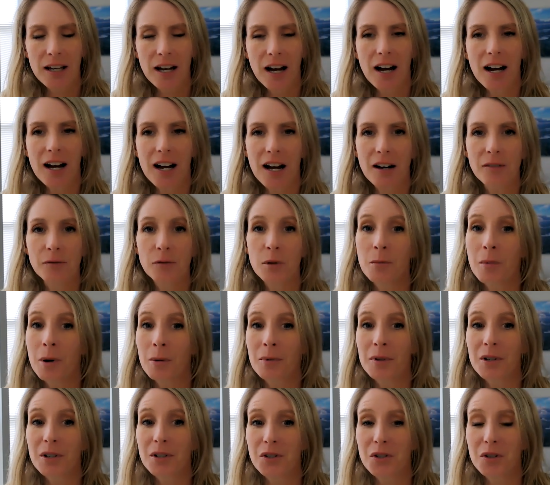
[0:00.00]
Um,
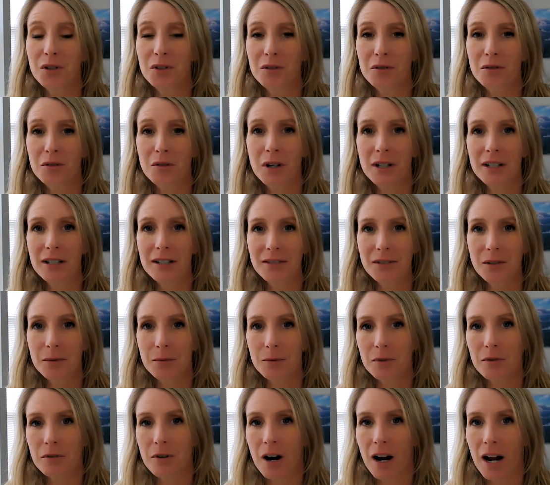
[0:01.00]
remember to
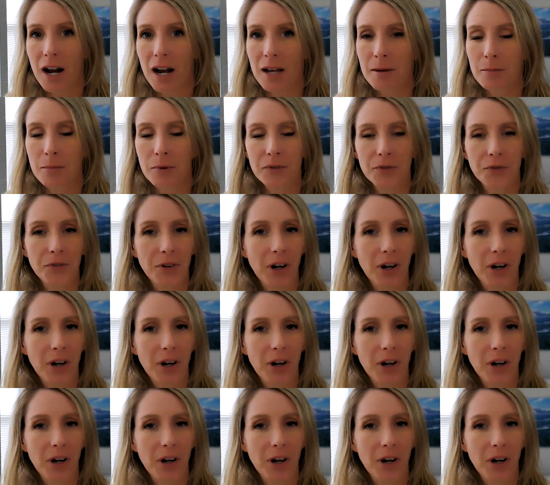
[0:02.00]
subscribe,